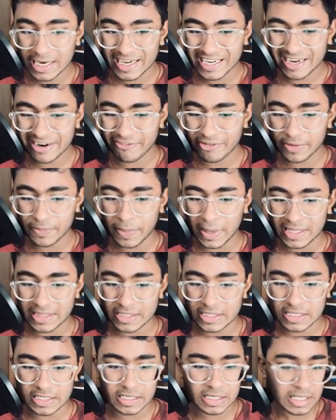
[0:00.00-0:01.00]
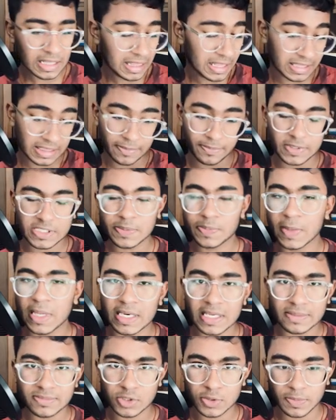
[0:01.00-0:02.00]
covered by the the bishop can
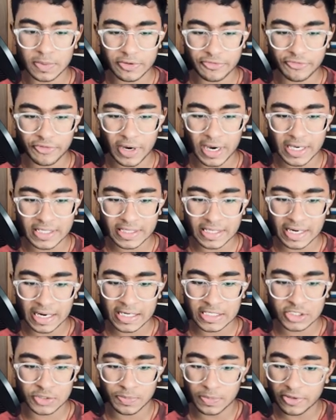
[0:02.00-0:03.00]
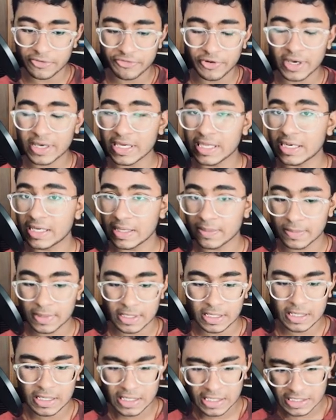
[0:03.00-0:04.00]
come to b five, the knight to b five can come in,